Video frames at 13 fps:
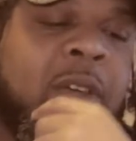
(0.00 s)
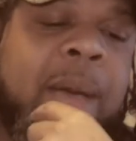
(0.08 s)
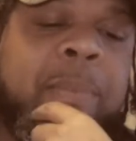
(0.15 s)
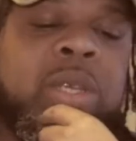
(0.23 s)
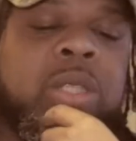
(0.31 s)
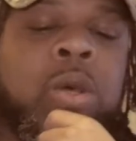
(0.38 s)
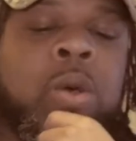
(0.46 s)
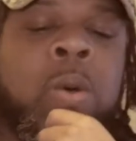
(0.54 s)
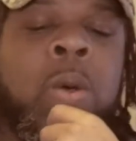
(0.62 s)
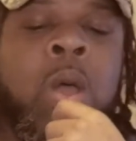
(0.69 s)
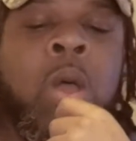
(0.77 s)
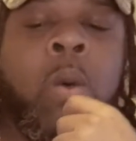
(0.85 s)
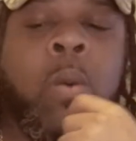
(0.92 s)
rapper,
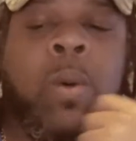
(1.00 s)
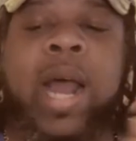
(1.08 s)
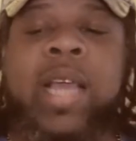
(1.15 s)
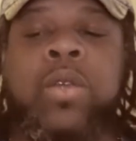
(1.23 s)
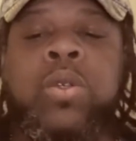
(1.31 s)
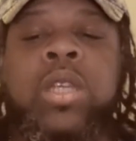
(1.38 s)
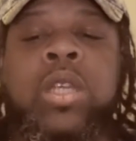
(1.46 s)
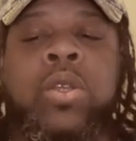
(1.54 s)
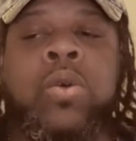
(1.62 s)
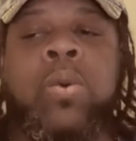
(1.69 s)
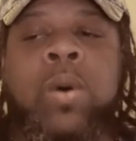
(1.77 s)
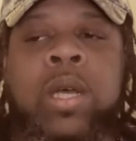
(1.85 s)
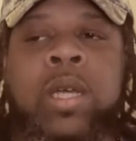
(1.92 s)
so what I used to
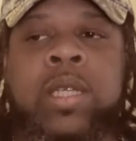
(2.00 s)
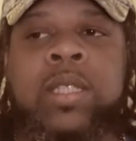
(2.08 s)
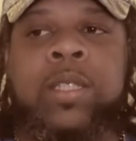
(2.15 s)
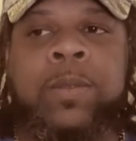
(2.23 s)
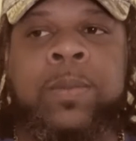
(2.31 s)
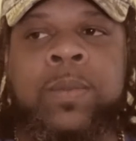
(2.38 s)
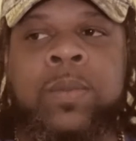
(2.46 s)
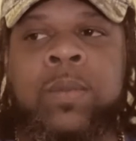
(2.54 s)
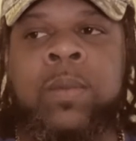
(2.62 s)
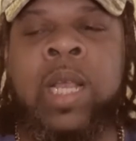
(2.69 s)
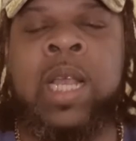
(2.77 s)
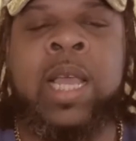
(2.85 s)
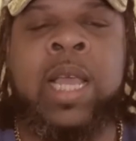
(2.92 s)
do was
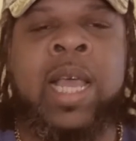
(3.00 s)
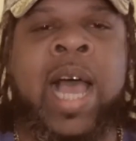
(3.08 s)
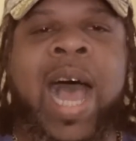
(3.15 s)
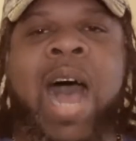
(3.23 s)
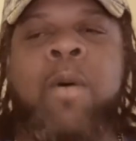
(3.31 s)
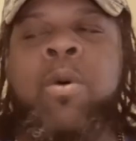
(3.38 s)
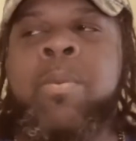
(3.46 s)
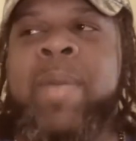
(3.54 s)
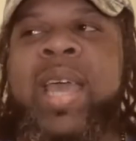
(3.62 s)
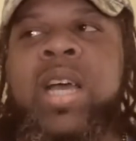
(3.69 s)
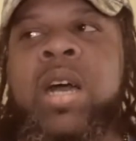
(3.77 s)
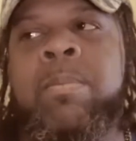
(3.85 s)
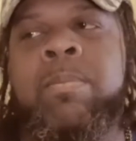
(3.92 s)
I would
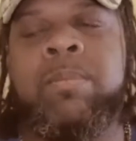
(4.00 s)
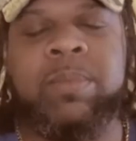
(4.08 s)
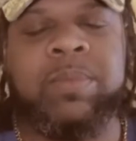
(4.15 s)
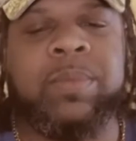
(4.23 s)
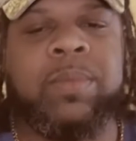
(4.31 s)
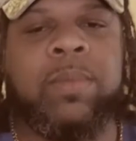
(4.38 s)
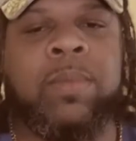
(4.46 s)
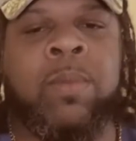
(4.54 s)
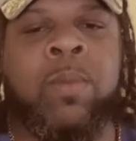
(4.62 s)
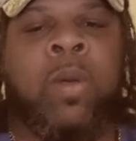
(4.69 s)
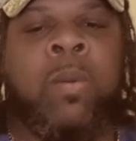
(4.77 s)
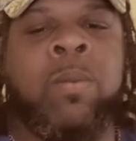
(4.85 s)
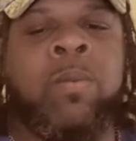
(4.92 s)
make up
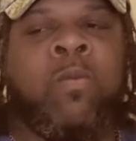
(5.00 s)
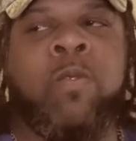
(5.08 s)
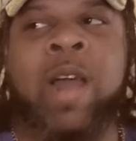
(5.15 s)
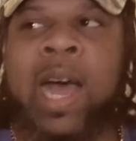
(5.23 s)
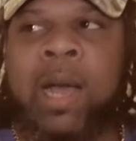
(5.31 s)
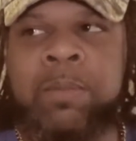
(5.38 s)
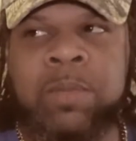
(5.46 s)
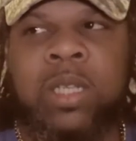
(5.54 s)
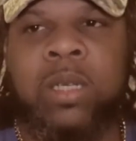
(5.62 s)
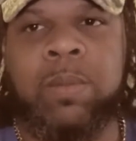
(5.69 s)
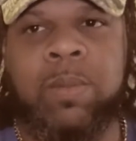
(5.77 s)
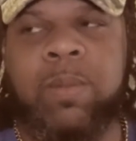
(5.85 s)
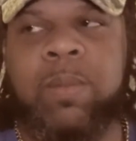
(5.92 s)

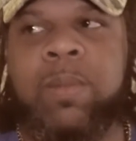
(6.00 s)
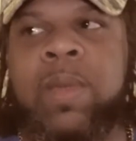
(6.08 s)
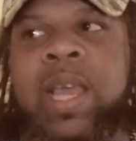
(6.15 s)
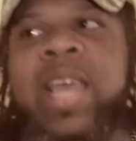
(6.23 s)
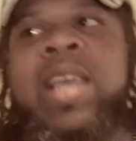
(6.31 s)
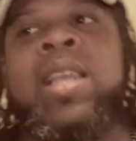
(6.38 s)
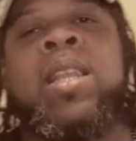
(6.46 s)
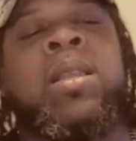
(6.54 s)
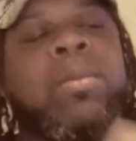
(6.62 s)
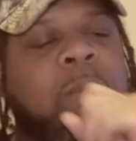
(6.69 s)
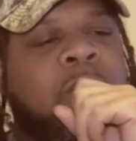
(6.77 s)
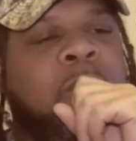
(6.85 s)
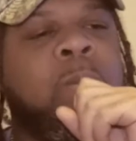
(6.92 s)
rhymes
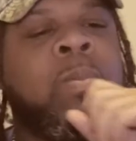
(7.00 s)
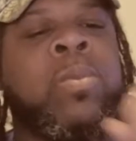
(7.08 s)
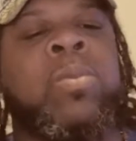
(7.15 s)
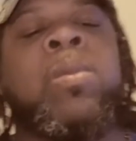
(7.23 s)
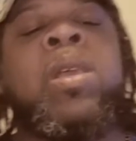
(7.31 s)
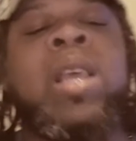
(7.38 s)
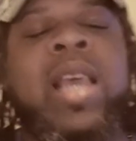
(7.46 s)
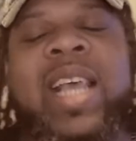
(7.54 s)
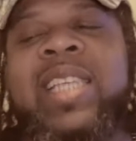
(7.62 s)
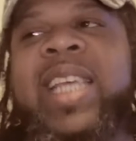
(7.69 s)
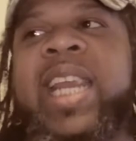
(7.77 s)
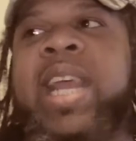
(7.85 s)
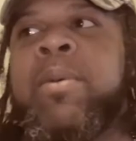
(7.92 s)
and
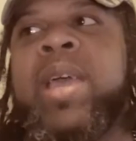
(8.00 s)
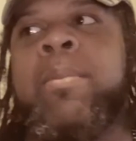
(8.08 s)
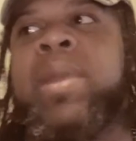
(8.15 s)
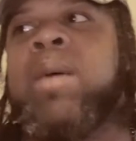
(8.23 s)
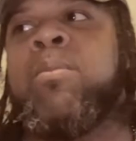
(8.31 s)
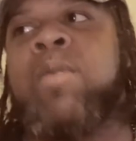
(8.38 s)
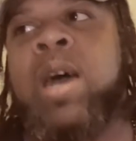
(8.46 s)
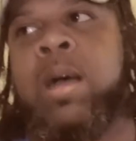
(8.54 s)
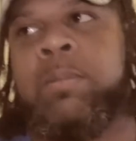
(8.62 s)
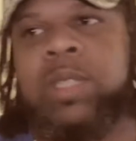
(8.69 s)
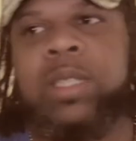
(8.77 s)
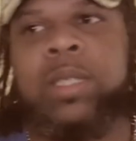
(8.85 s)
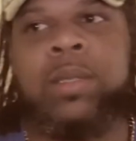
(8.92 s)
say they were Eminem
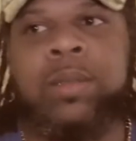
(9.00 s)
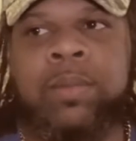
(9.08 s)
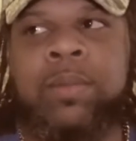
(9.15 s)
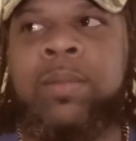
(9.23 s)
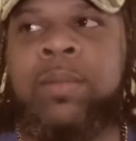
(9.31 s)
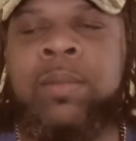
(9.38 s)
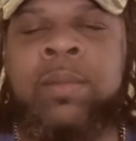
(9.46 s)
rhymes. Okay.